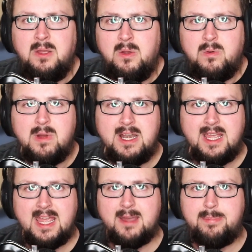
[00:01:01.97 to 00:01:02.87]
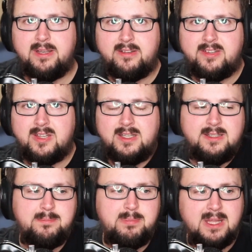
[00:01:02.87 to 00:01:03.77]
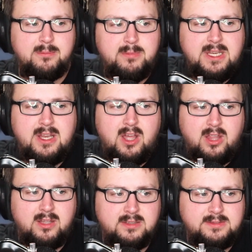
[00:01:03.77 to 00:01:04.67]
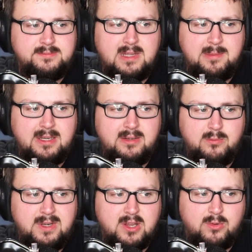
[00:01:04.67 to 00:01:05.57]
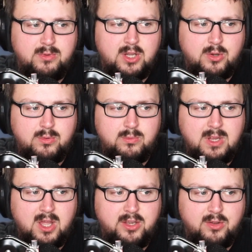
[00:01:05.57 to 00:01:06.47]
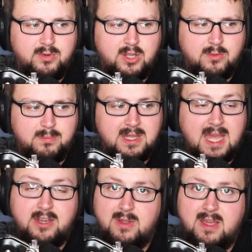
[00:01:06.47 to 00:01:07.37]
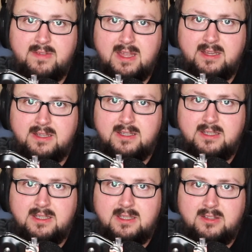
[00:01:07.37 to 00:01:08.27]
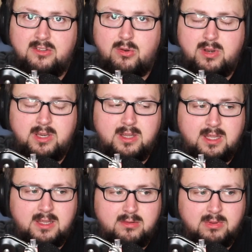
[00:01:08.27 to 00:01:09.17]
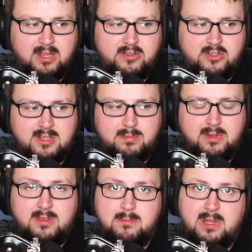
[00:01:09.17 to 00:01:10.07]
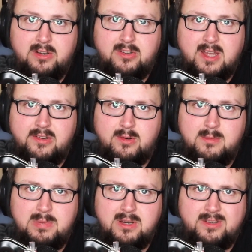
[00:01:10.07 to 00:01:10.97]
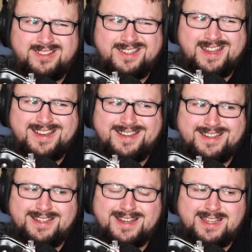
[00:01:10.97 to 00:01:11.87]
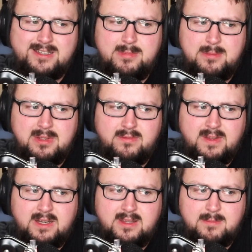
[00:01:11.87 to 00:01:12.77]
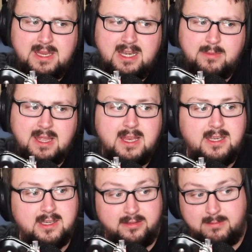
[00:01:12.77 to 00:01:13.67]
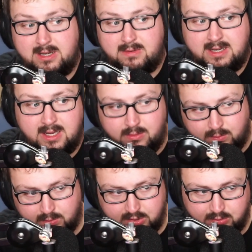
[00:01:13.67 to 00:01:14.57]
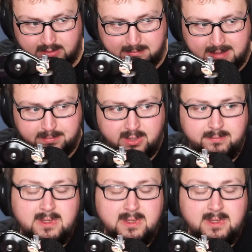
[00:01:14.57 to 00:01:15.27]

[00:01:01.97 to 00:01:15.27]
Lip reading: when it happens, but we don't know. We all don't know, but I do have a sorted relationship with butterscotch root beers. Tend not to be a big fan of them. Anyway, doesn't matter right now. We're doing maple.